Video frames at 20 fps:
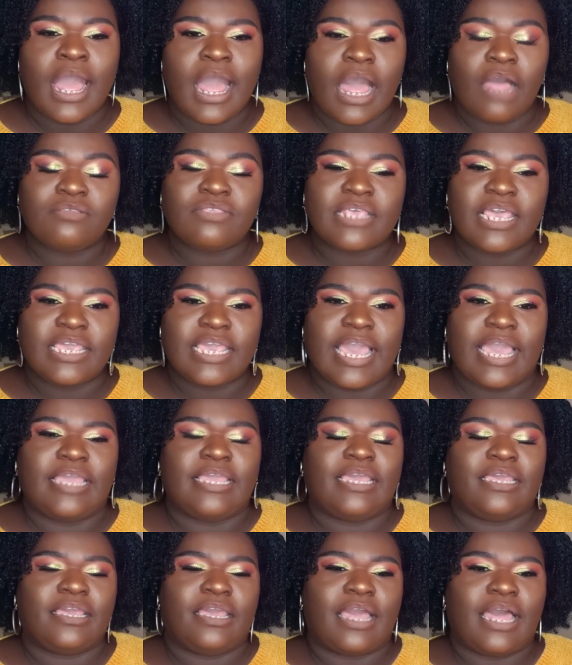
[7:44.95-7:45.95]
I'll say, yeah,
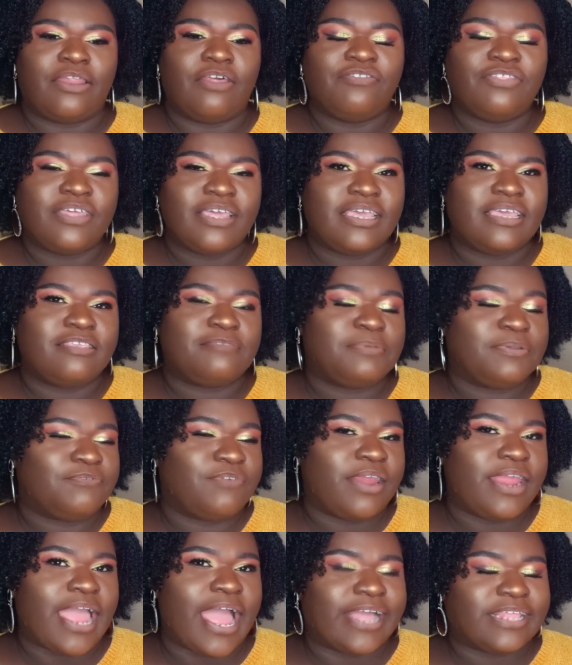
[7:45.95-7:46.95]
I don't think he's been
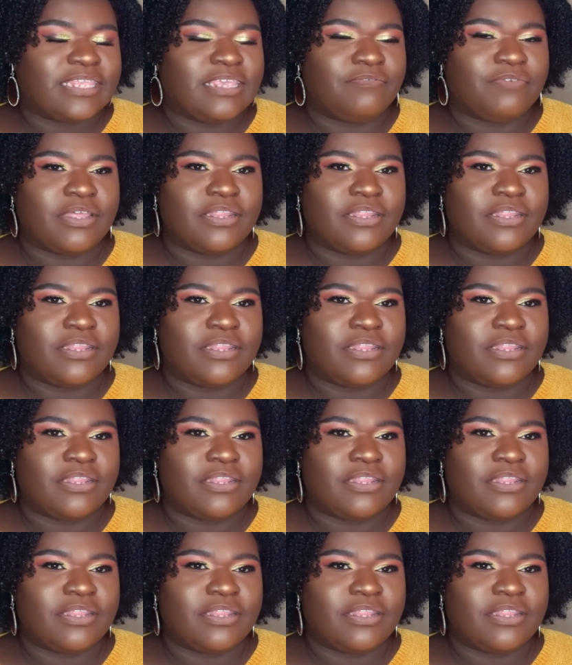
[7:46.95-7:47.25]
very active